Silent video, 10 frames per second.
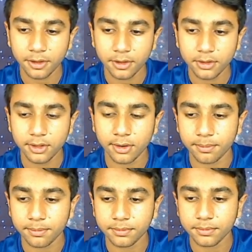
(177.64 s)
theorem.
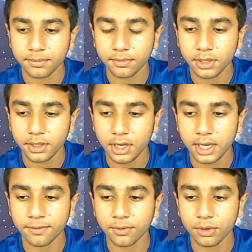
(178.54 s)
And of
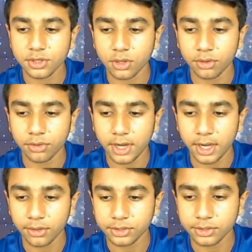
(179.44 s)
course, all three
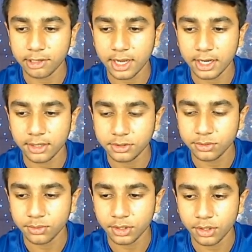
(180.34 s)
angles have to add up to
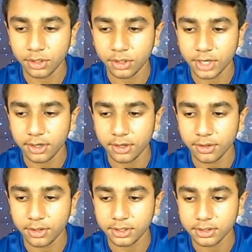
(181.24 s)
180
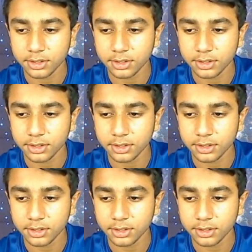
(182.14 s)
degrees.